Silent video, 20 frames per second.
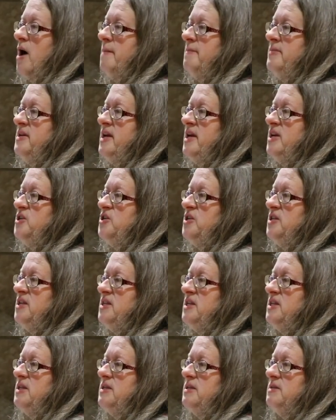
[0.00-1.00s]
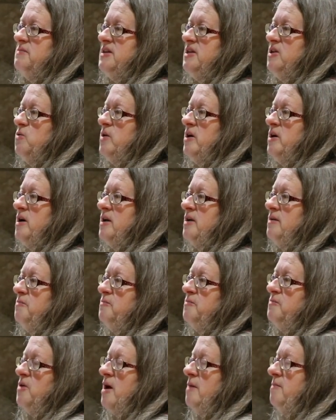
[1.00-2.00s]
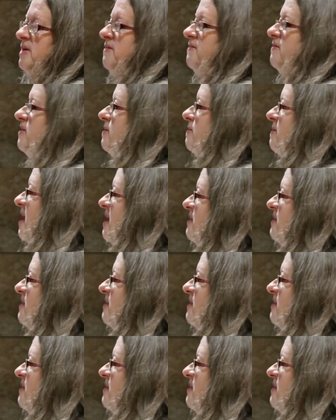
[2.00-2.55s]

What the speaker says: combination. This has been going on probably for the